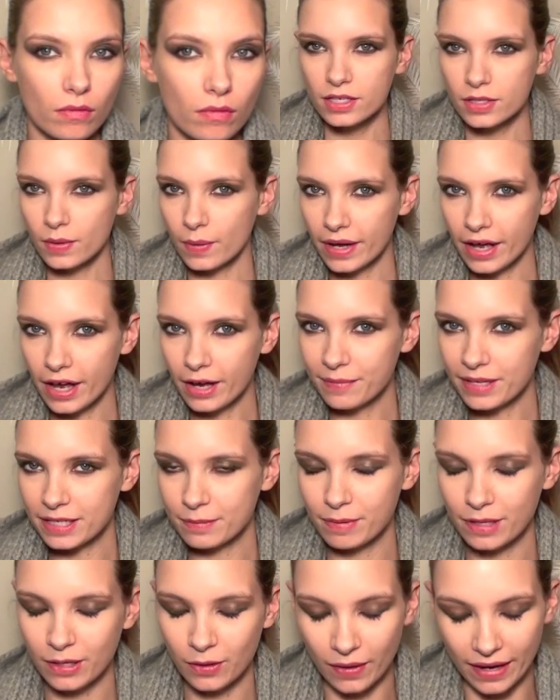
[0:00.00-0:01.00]
So I hope
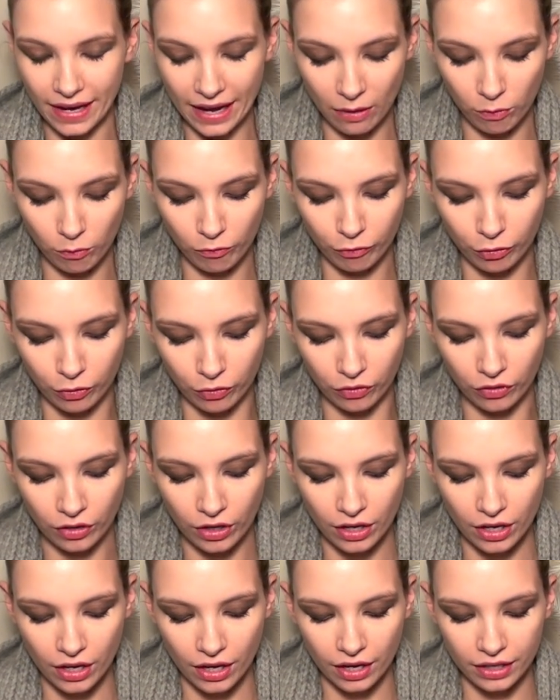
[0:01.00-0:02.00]
that's been quite helpful.
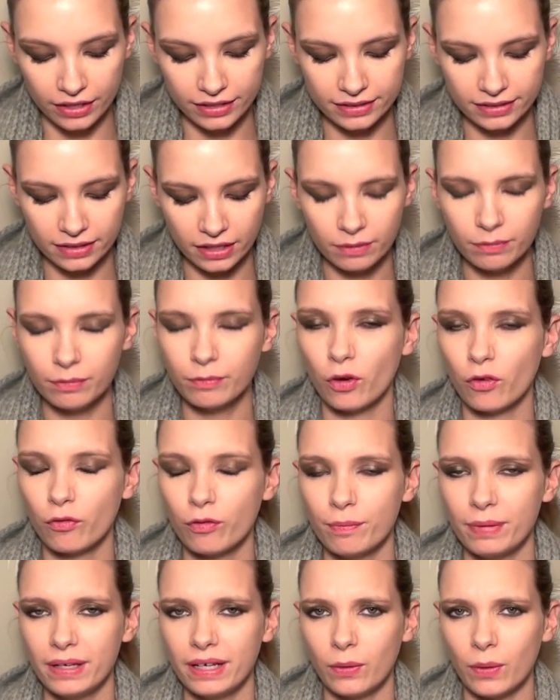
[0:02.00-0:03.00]
It can
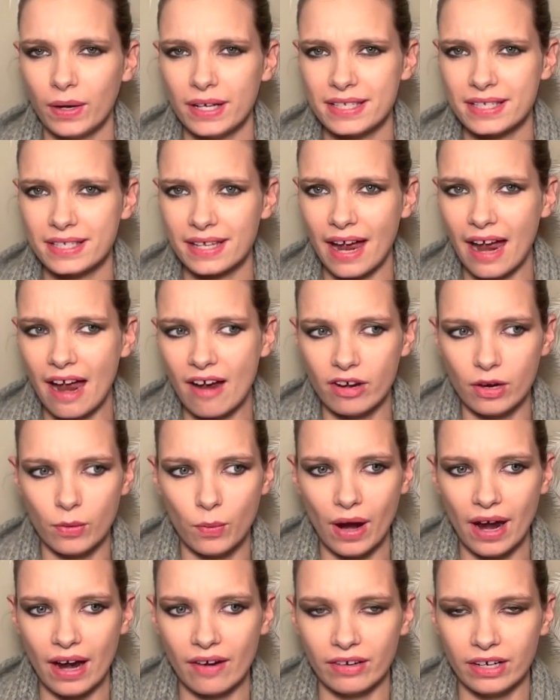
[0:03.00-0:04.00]
often be quite scary
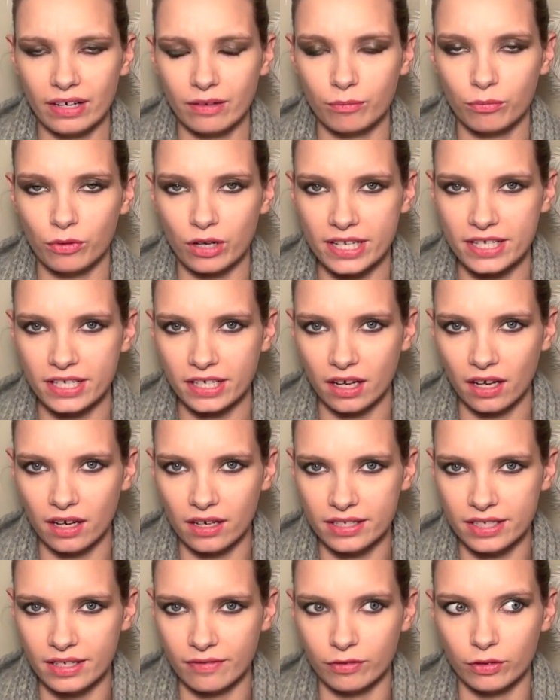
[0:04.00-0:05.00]
wearing brighter
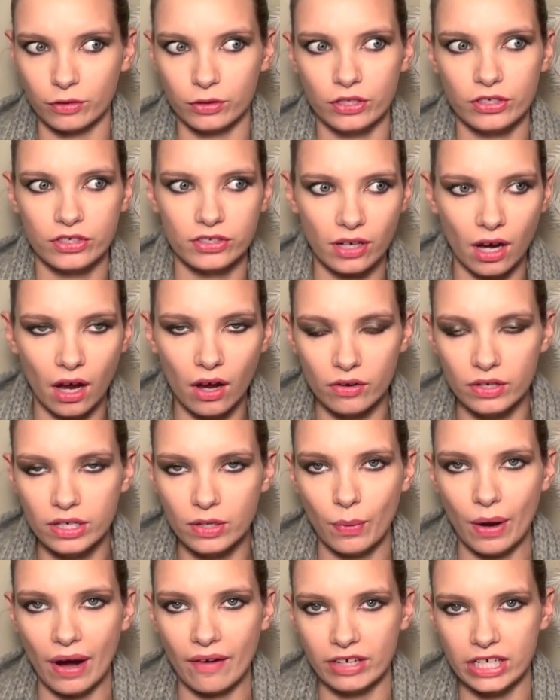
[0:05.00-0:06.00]
colours if you're used to
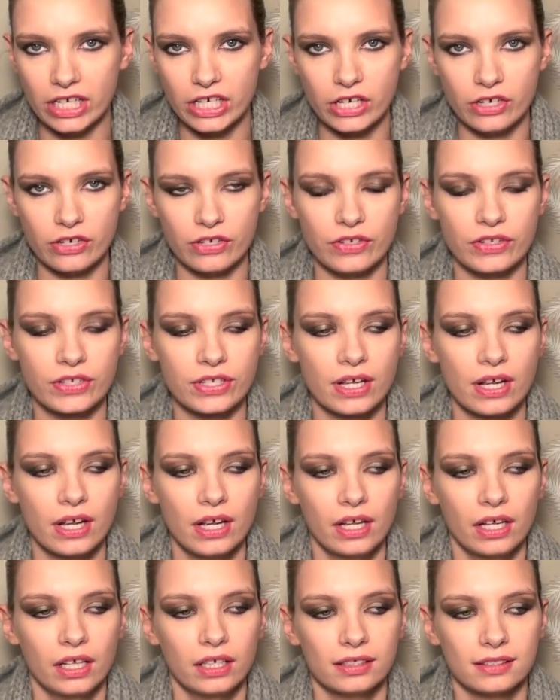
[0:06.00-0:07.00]
only wearing nudes.
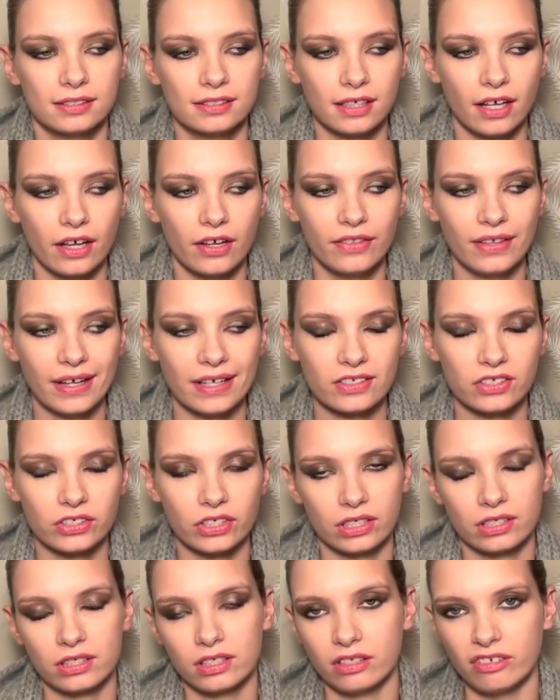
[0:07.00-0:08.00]
So that's
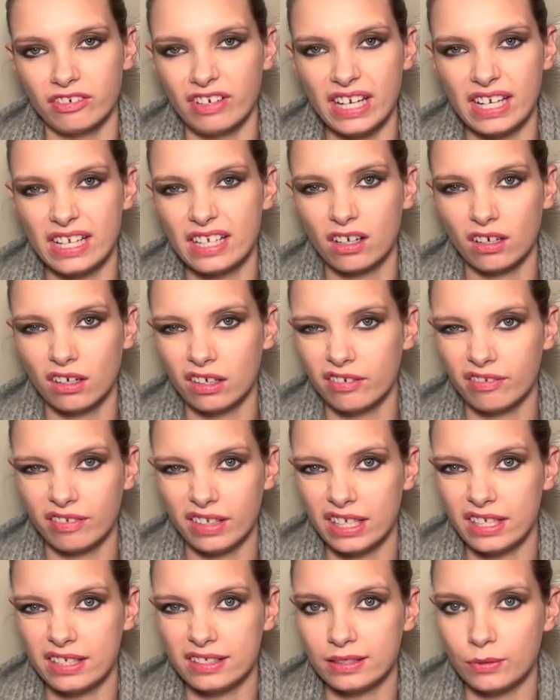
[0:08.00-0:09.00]
just three kind of
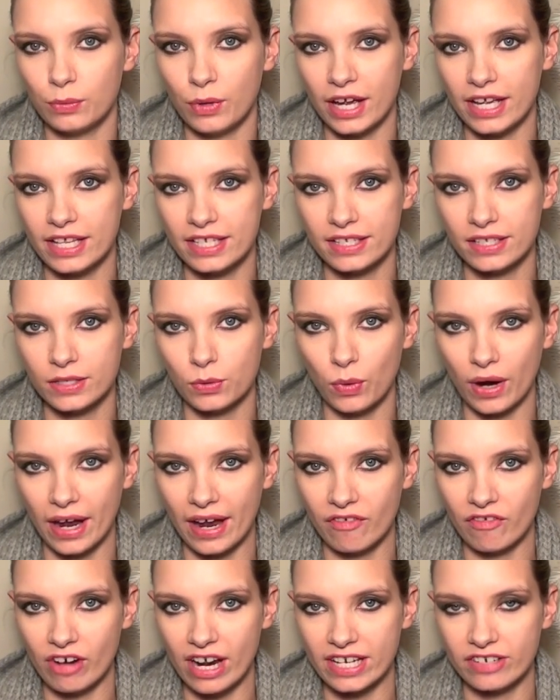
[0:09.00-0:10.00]
easy ways to
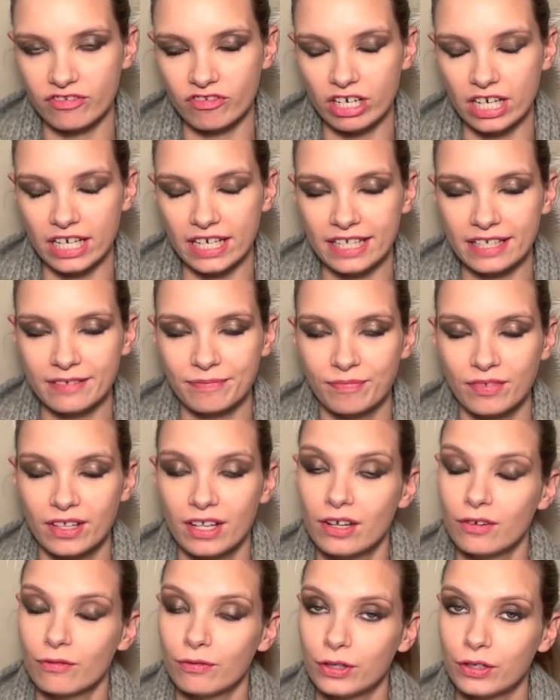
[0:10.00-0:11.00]
wear red really
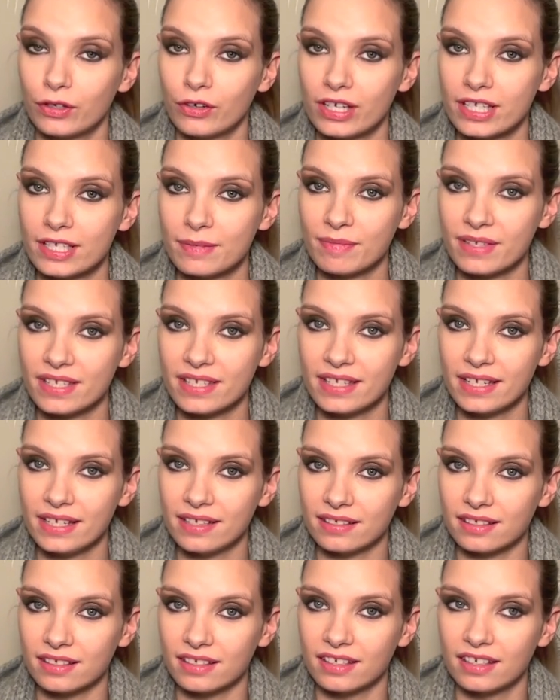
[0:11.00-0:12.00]
for the Christmas
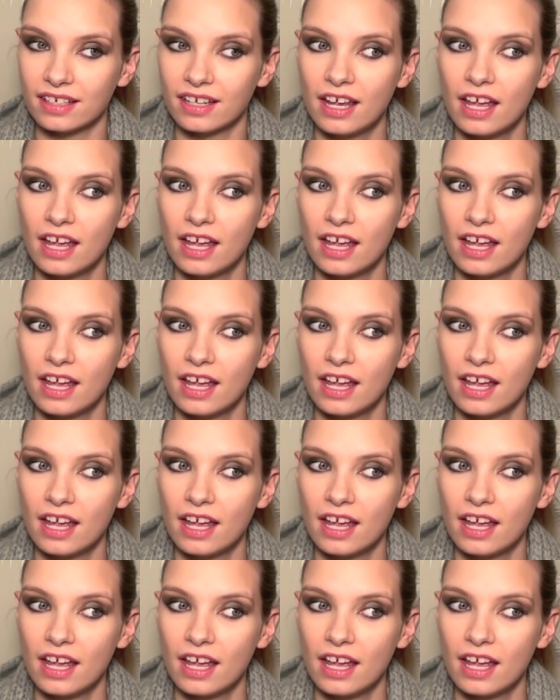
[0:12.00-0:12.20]
season,